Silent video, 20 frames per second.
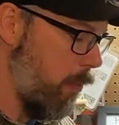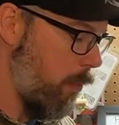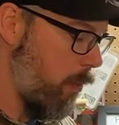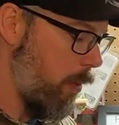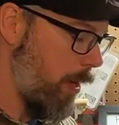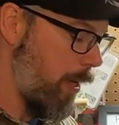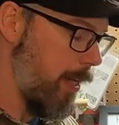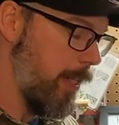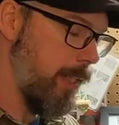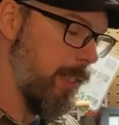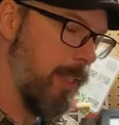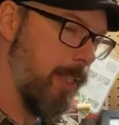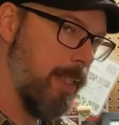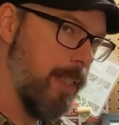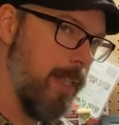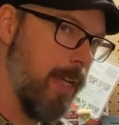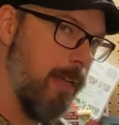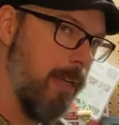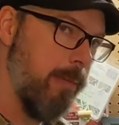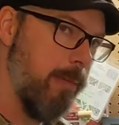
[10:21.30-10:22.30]
one
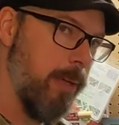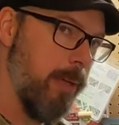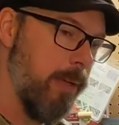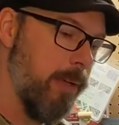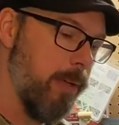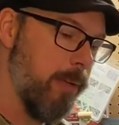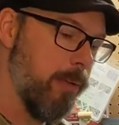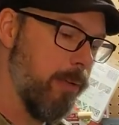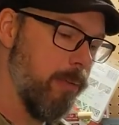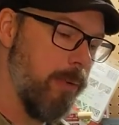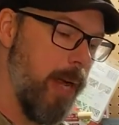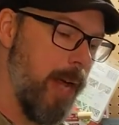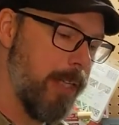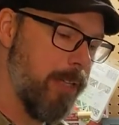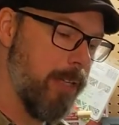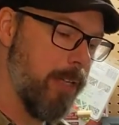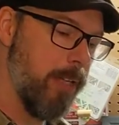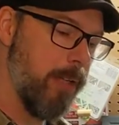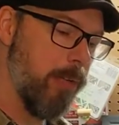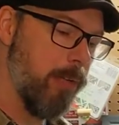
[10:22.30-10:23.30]
10 mil
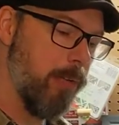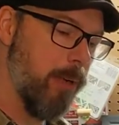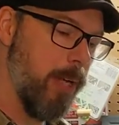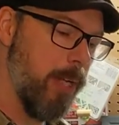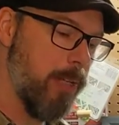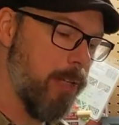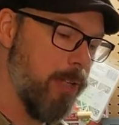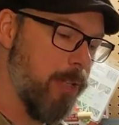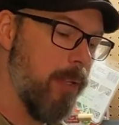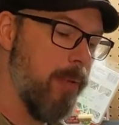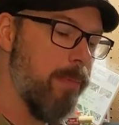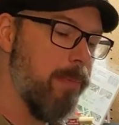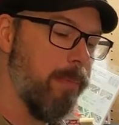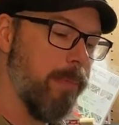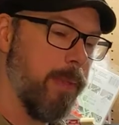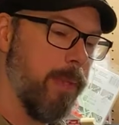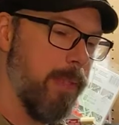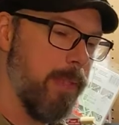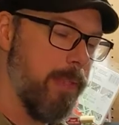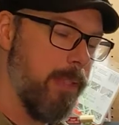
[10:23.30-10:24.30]
ratcheting wrench.
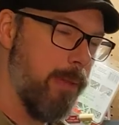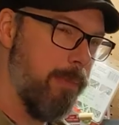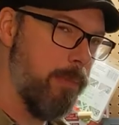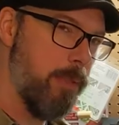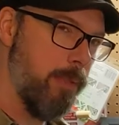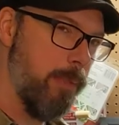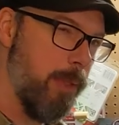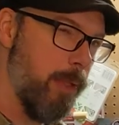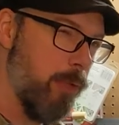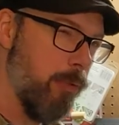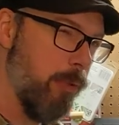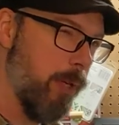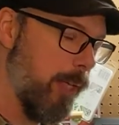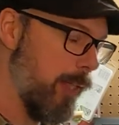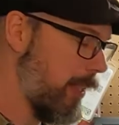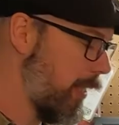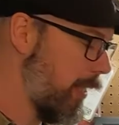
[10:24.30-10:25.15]
It seems to be the trick